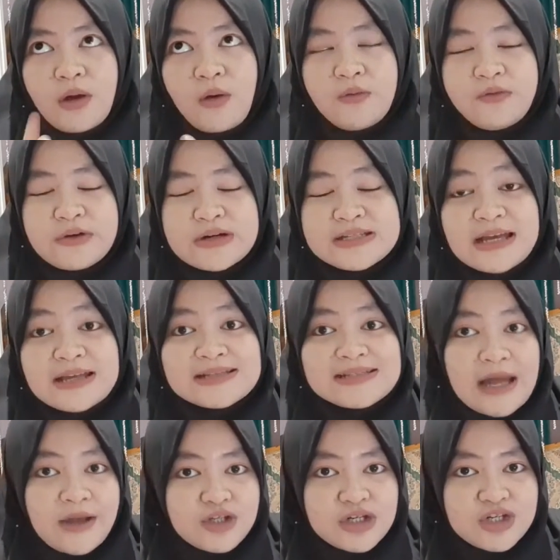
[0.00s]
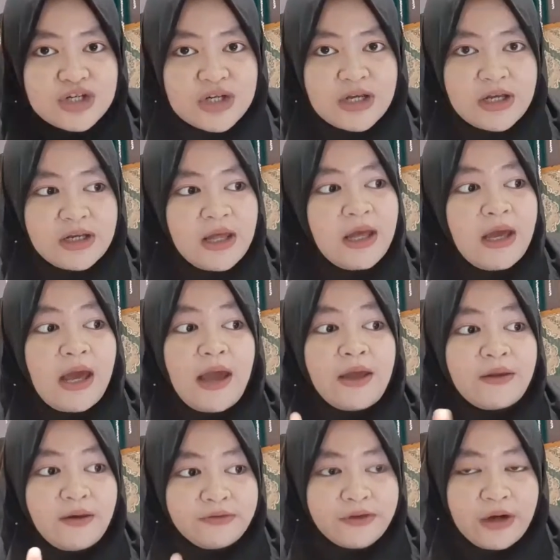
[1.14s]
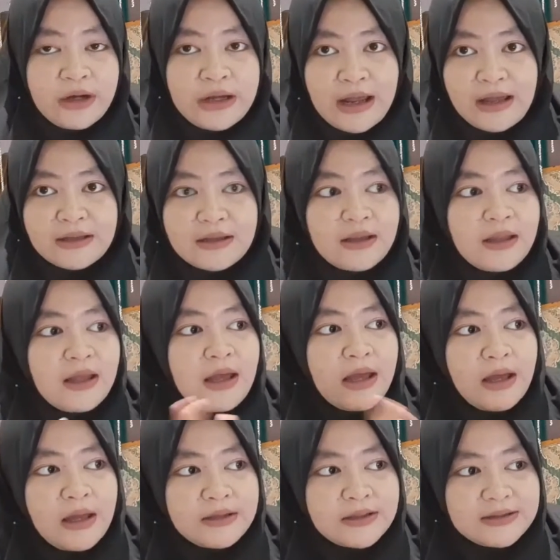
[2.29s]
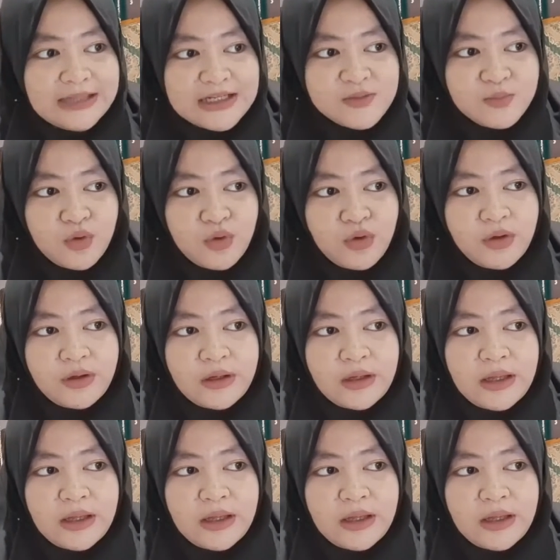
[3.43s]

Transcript: offers and suggestion, and after that, the textbook